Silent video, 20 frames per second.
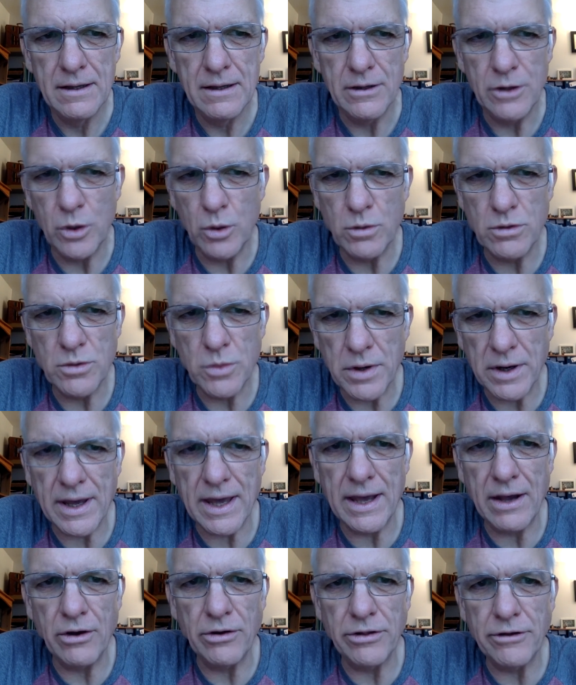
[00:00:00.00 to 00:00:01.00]
those
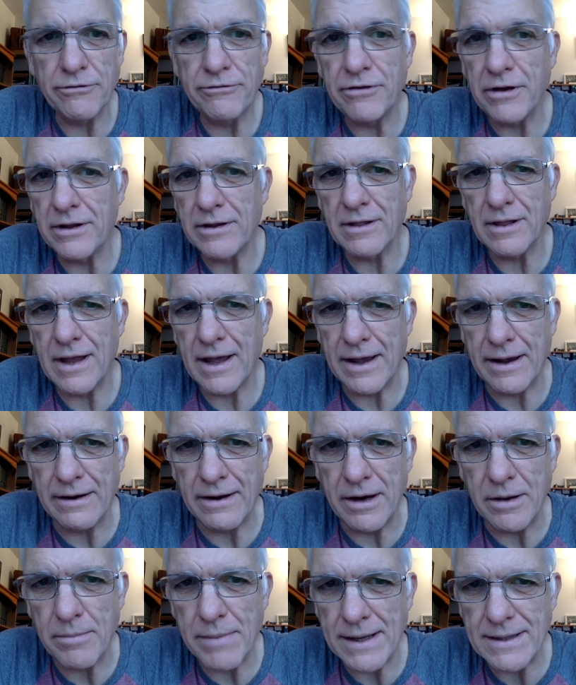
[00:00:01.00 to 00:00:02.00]
working on the front line
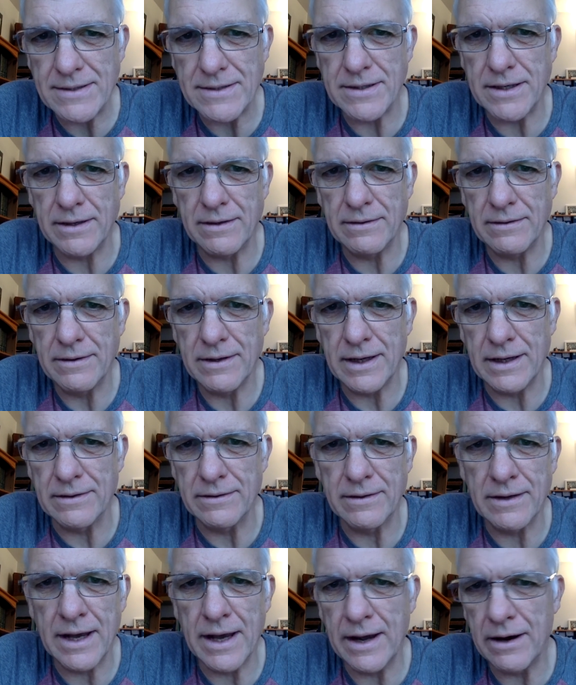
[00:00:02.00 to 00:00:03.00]
in medicine
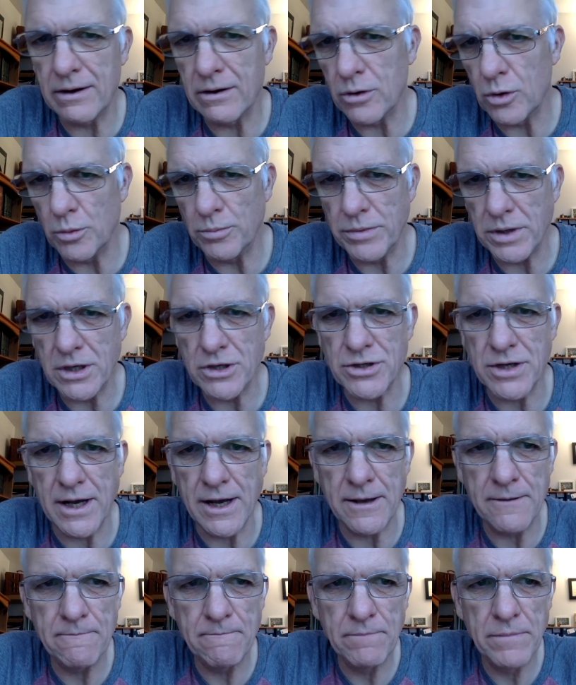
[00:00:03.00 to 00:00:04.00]
and care home nursing,
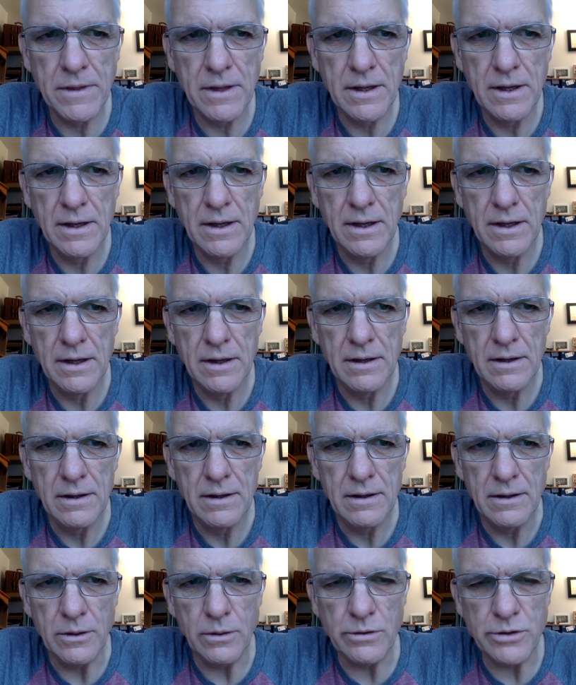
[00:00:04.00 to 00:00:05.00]

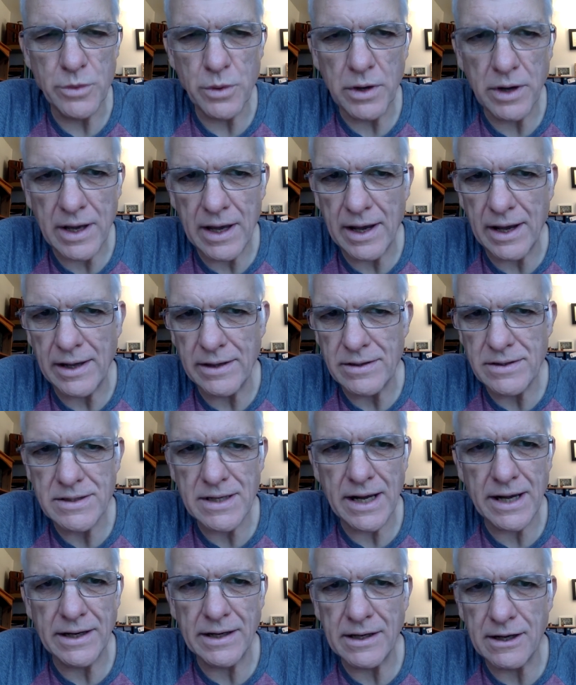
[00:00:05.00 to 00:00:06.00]
those working in
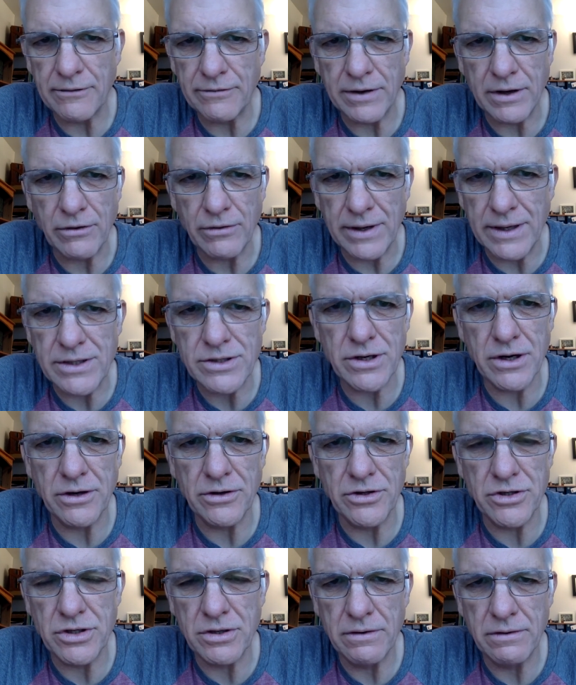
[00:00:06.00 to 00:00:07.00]
scientific
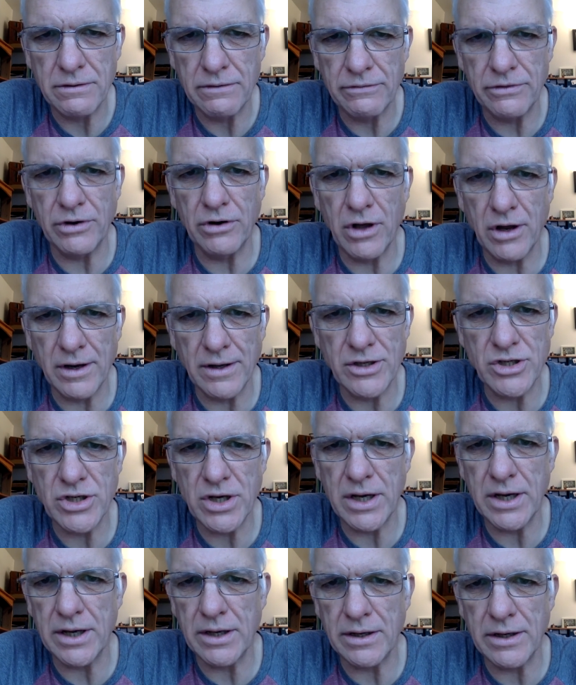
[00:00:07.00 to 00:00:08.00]
research,
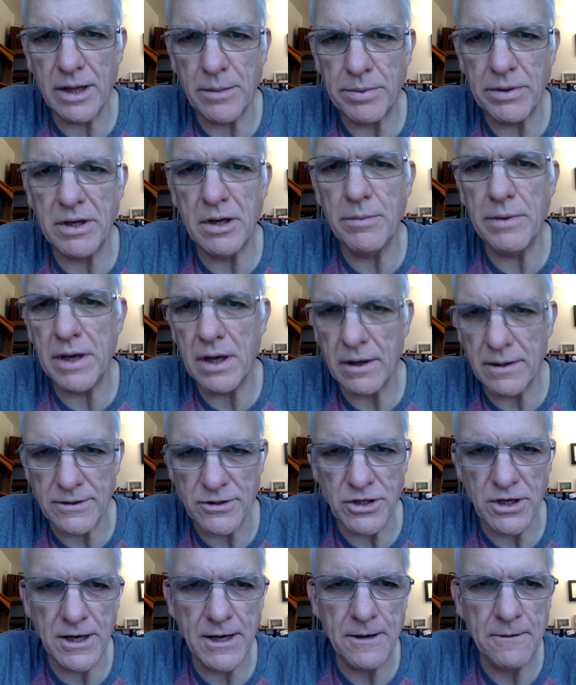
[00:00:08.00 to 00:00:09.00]
virology and
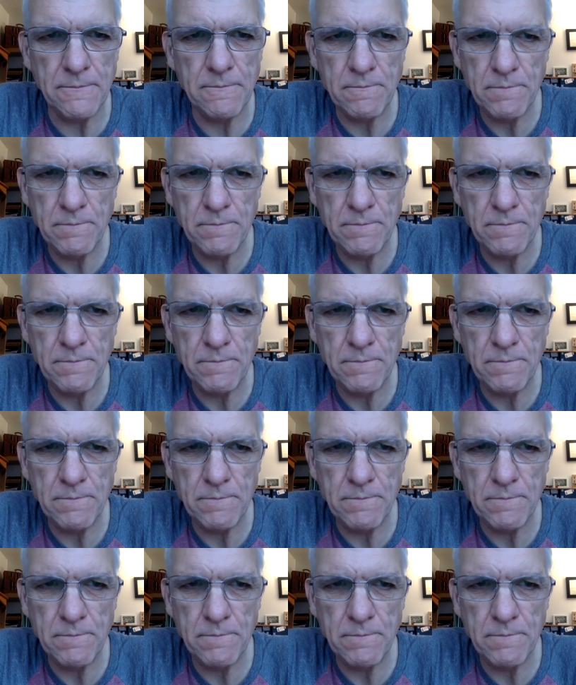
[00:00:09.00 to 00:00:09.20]
epidemiology,